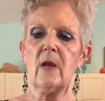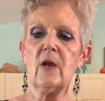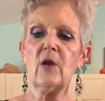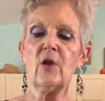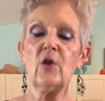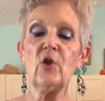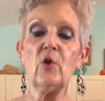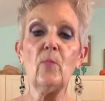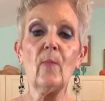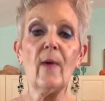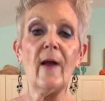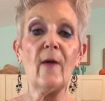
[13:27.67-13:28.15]

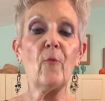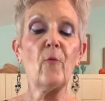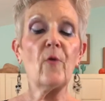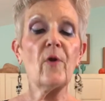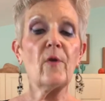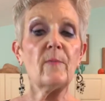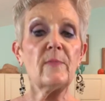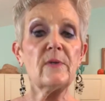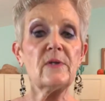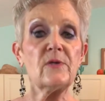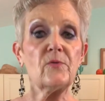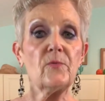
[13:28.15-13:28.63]
You might want to
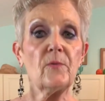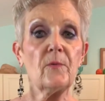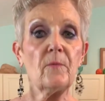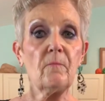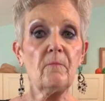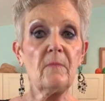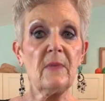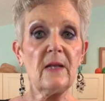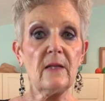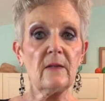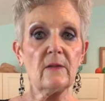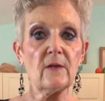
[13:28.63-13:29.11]
be doing
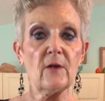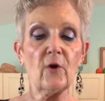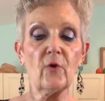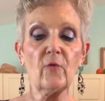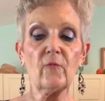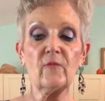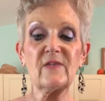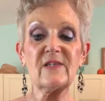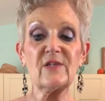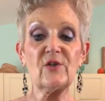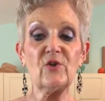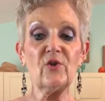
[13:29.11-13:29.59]
meatloaf.
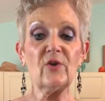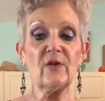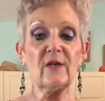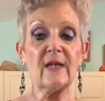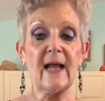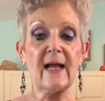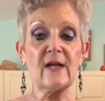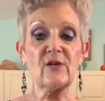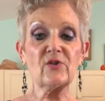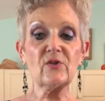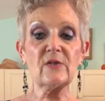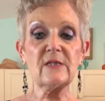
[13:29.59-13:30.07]
So you could
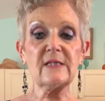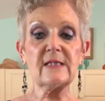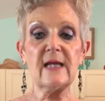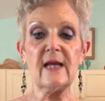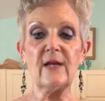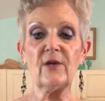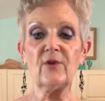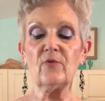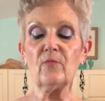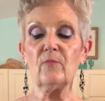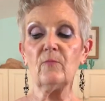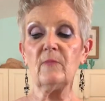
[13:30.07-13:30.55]
actually
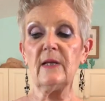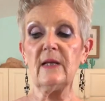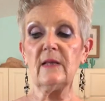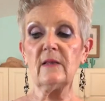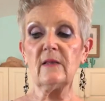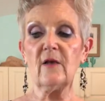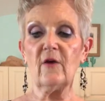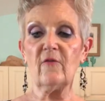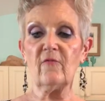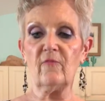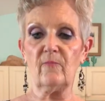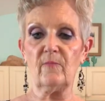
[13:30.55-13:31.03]
take your
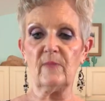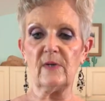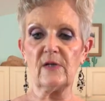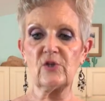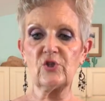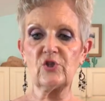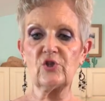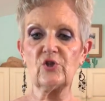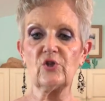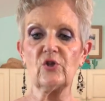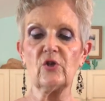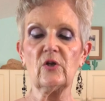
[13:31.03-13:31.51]
meatloaf
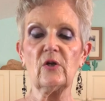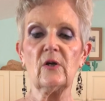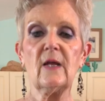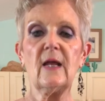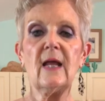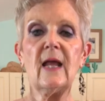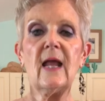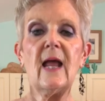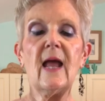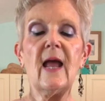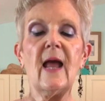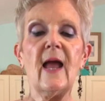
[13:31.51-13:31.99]
mixture
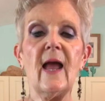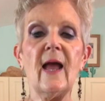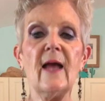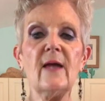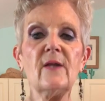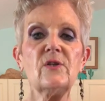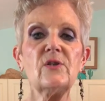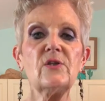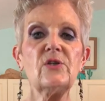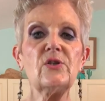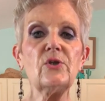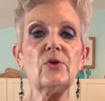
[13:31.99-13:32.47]

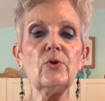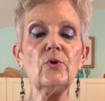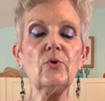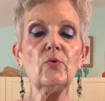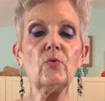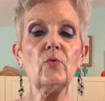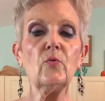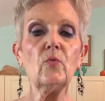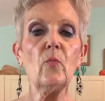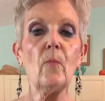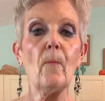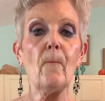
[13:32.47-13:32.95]
and
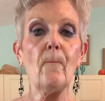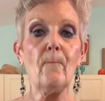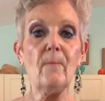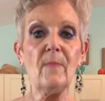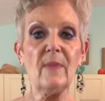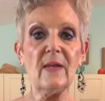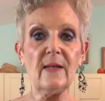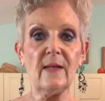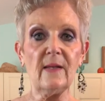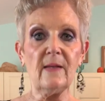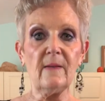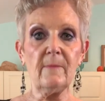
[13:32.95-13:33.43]
do
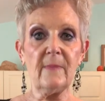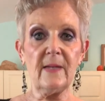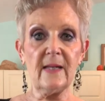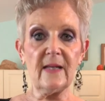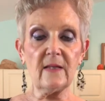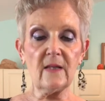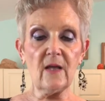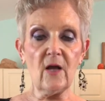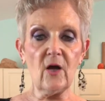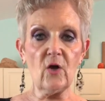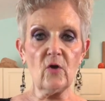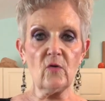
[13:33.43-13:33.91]
mini
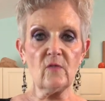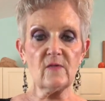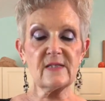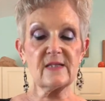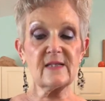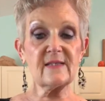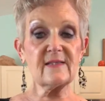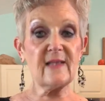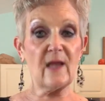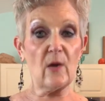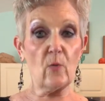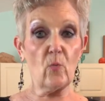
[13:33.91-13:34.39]
meatloaves,
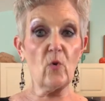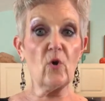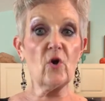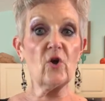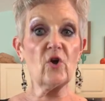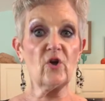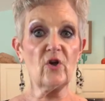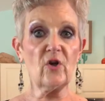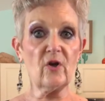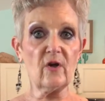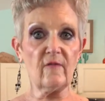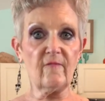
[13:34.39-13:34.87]
because they will
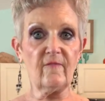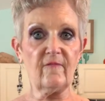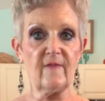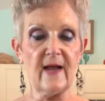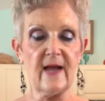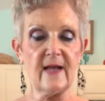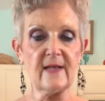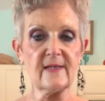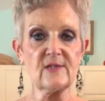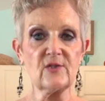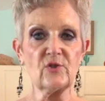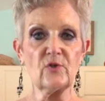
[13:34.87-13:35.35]
cook
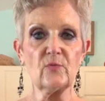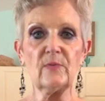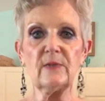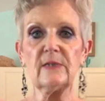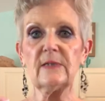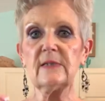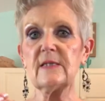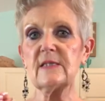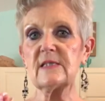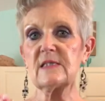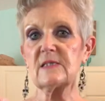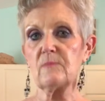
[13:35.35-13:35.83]
faster,
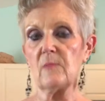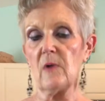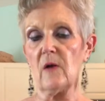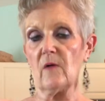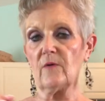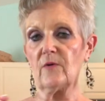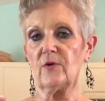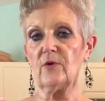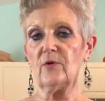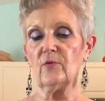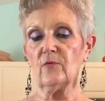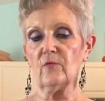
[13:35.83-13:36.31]
because
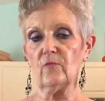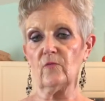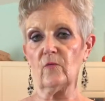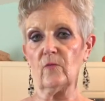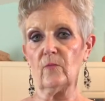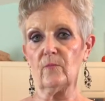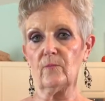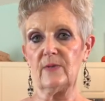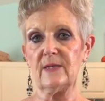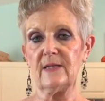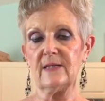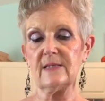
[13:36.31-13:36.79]
smaller uniform
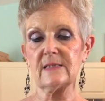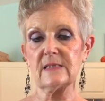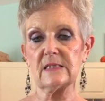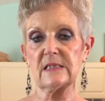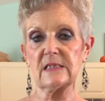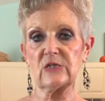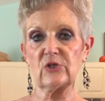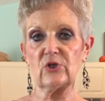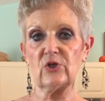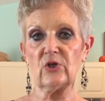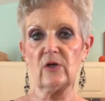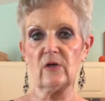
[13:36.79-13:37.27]
pieces
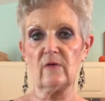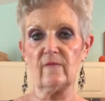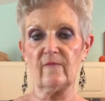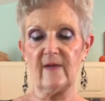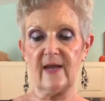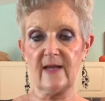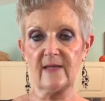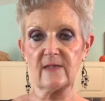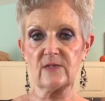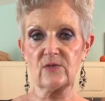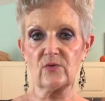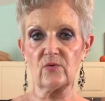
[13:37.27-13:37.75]
cook
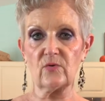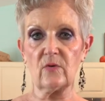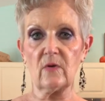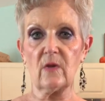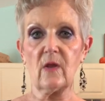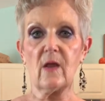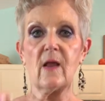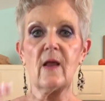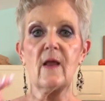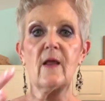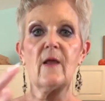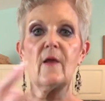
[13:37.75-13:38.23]
faster
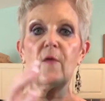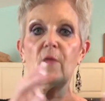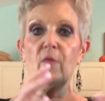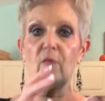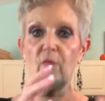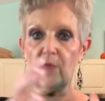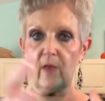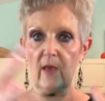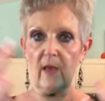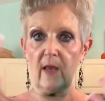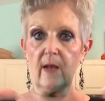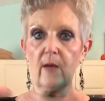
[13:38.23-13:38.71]

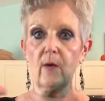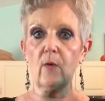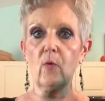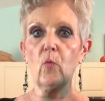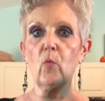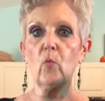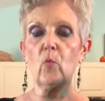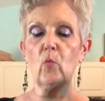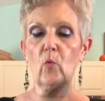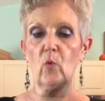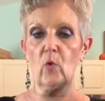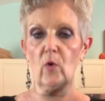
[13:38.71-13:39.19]
than
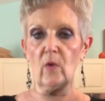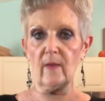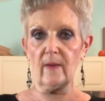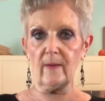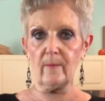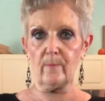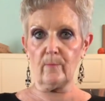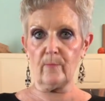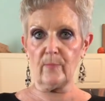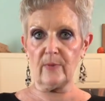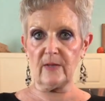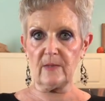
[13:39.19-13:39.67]
really
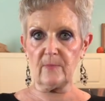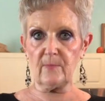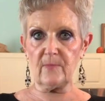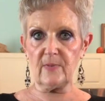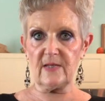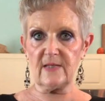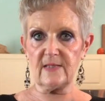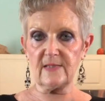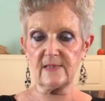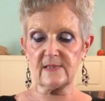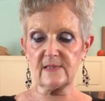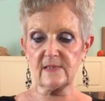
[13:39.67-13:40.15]
big
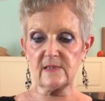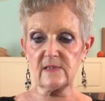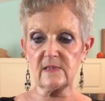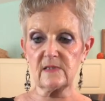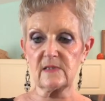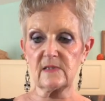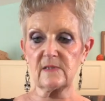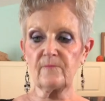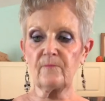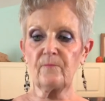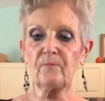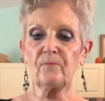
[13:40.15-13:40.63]

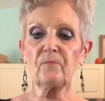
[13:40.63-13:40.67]
pieces.